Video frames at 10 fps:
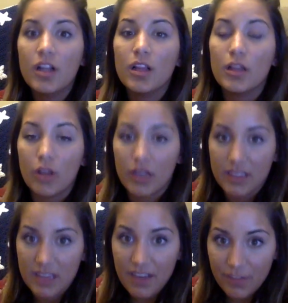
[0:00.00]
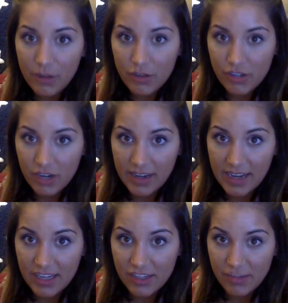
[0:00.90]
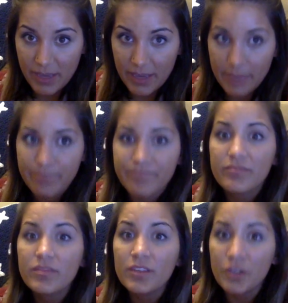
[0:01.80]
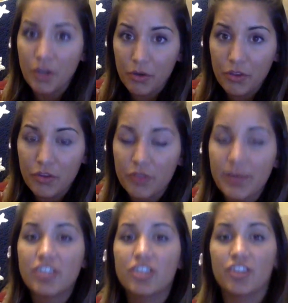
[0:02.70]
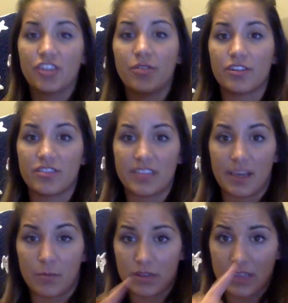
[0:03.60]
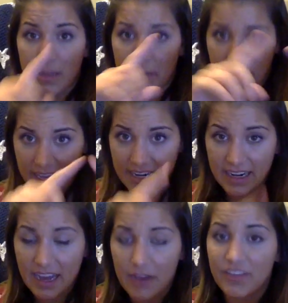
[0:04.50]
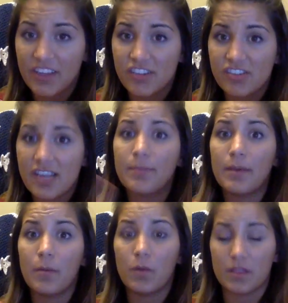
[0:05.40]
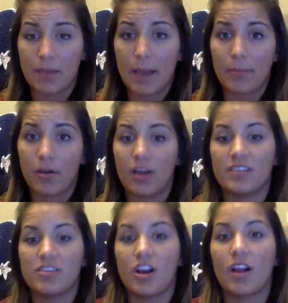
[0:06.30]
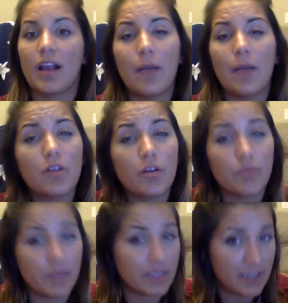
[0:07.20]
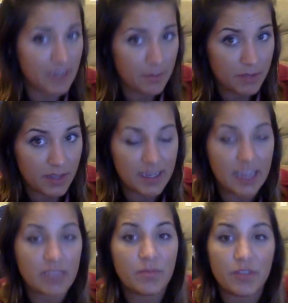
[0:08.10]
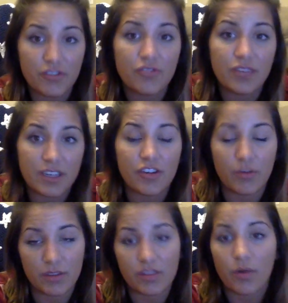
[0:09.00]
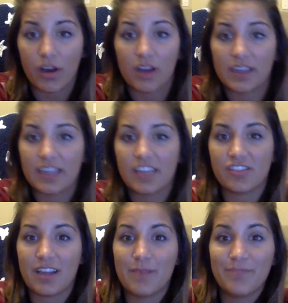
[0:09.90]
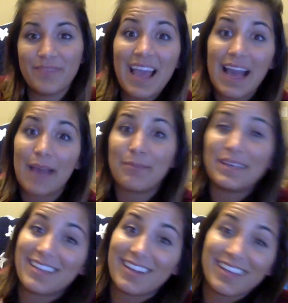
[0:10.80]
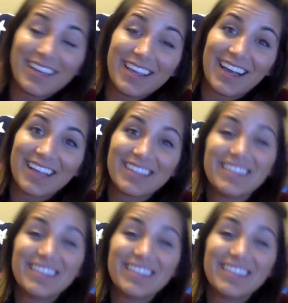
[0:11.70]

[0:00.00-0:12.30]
look at that flow chart I had you make, go through and make sure you understand what's coming in and out of each step and what the byproducts are. I won't go really in depth on the test, but you do need to know what's going on at each step. Happy studying, guys.